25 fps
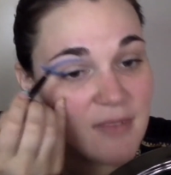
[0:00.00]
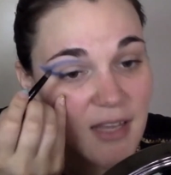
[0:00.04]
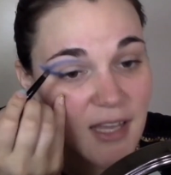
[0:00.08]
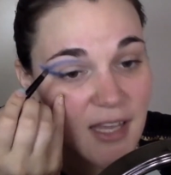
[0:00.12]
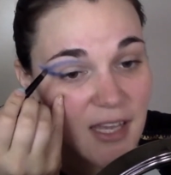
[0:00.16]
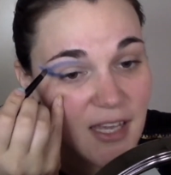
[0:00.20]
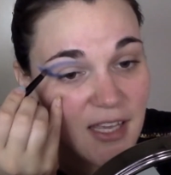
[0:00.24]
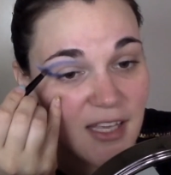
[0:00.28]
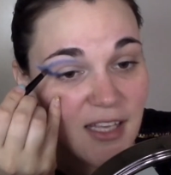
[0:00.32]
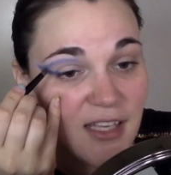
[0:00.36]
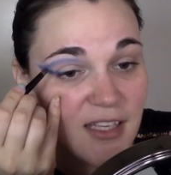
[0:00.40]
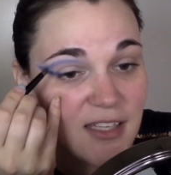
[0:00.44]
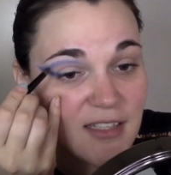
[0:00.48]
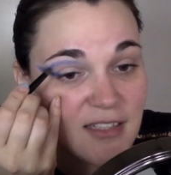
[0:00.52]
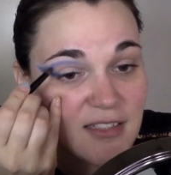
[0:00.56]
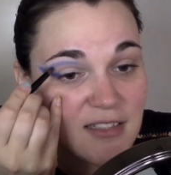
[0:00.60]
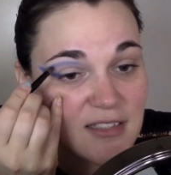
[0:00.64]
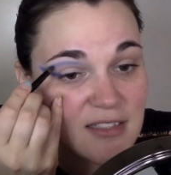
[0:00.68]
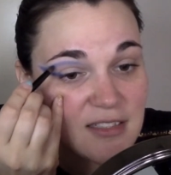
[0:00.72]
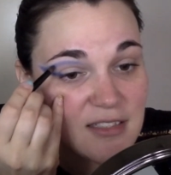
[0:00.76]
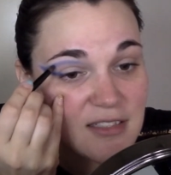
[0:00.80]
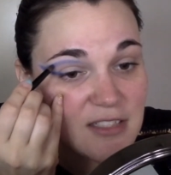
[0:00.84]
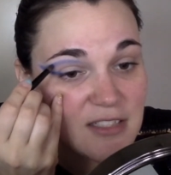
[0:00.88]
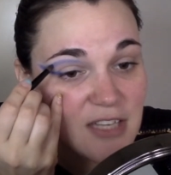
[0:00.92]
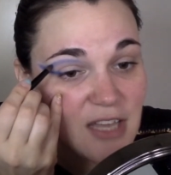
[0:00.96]
and
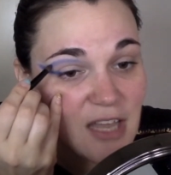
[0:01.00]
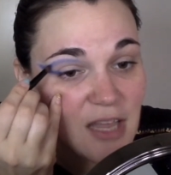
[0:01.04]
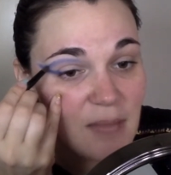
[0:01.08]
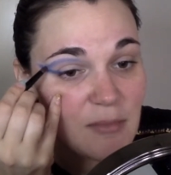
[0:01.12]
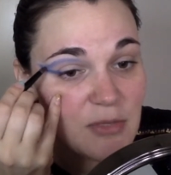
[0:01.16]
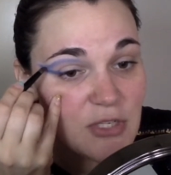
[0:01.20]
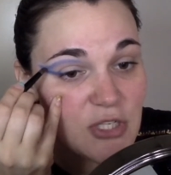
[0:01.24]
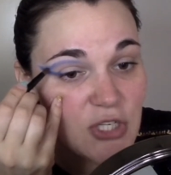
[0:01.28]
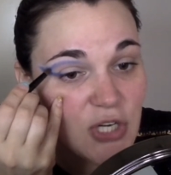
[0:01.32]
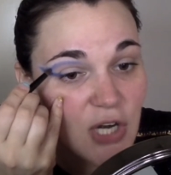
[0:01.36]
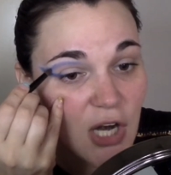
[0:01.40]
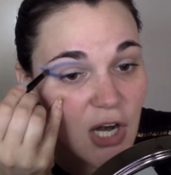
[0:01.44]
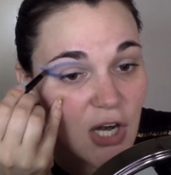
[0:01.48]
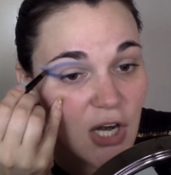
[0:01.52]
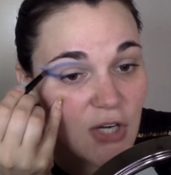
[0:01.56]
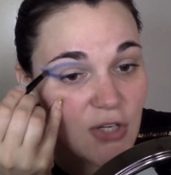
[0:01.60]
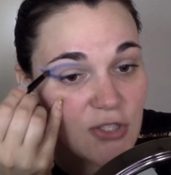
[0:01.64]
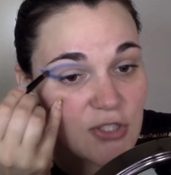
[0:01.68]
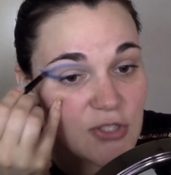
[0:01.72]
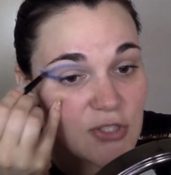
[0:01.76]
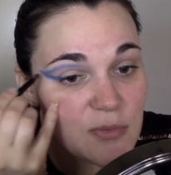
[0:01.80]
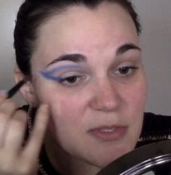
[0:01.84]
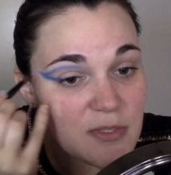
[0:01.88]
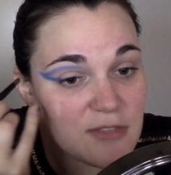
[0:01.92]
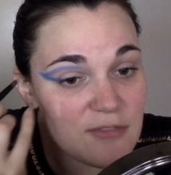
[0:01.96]
James
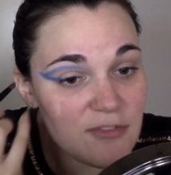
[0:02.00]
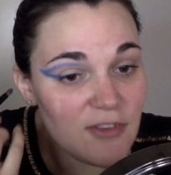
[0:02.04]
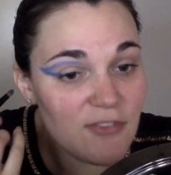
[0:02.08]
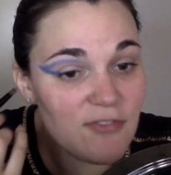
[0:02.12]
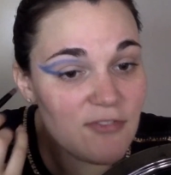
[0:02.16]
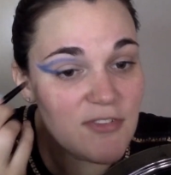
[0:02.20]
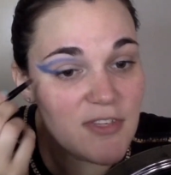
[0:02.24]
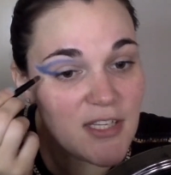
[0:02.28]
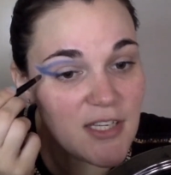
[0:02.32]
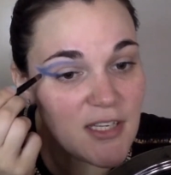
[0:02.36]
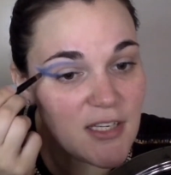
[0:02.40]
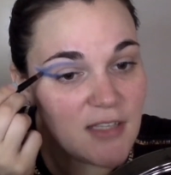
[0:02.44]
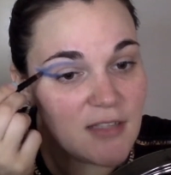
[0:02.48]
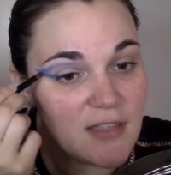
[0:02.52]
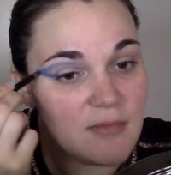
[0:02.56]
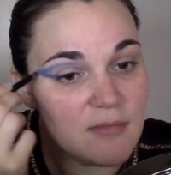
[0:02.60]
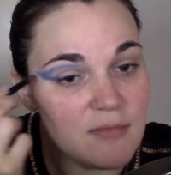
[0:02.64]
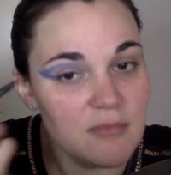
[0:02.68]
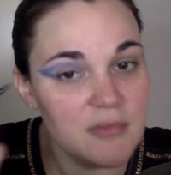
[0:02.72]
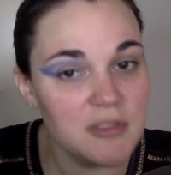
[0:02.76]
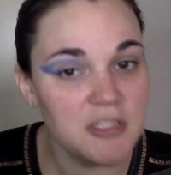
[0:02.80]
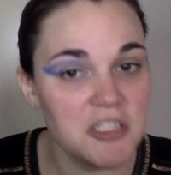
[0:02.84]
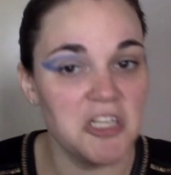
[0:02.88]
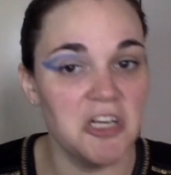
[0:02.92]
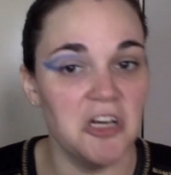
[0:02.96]
Charles was $50,
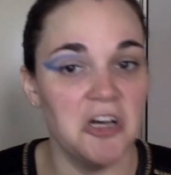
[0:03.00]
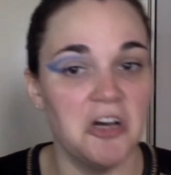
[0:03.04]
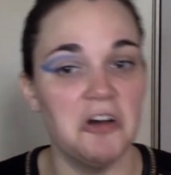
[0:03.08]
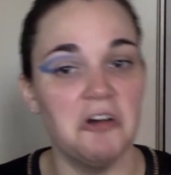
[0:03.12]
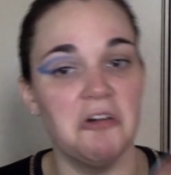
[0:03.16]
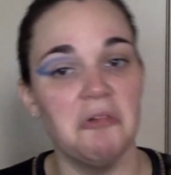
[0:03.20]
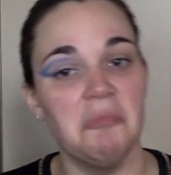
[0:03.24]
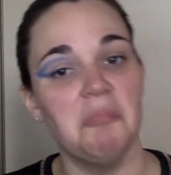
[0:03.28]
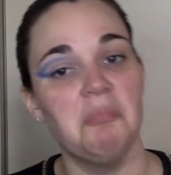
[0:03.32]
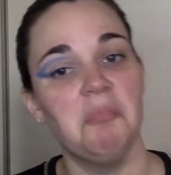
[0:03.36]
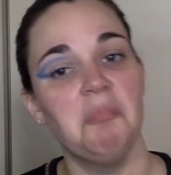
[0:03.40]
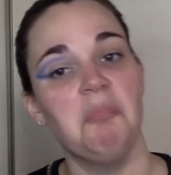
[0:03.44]
so